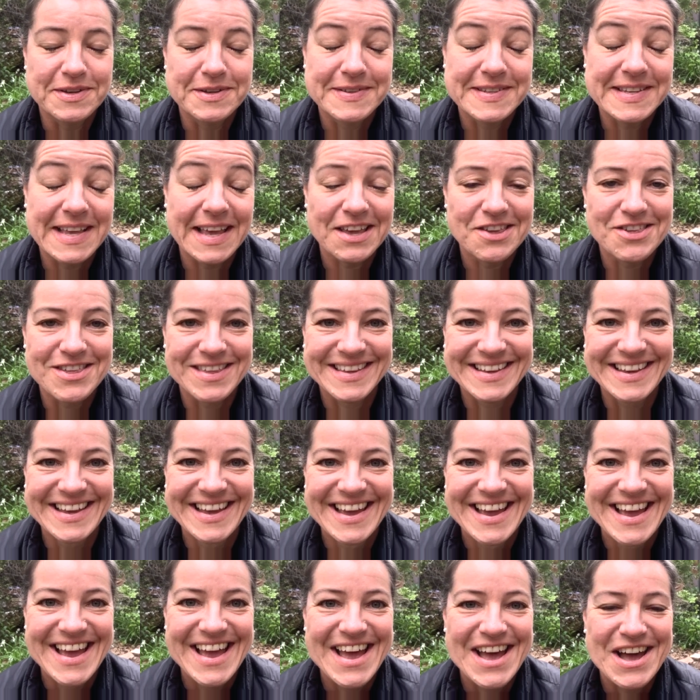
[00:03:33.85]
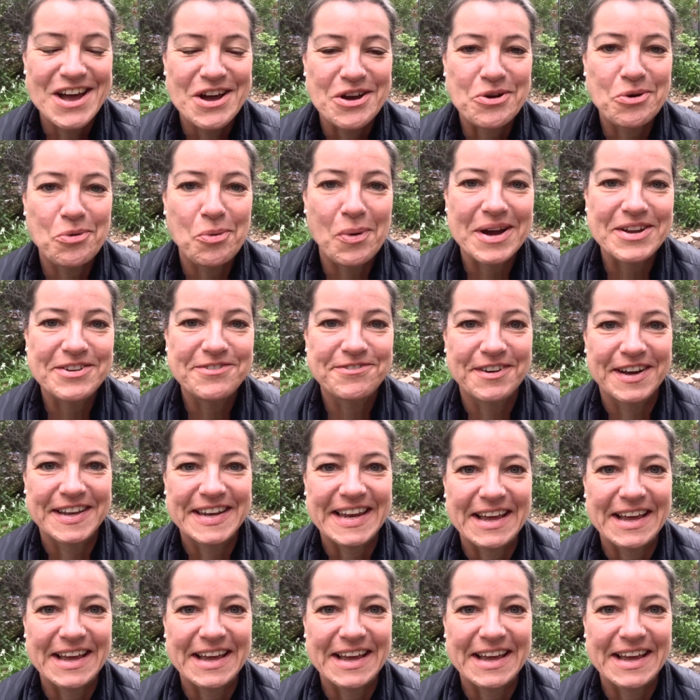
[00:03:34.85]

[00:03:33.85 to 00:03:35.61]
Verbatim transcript: It's actually quite fun.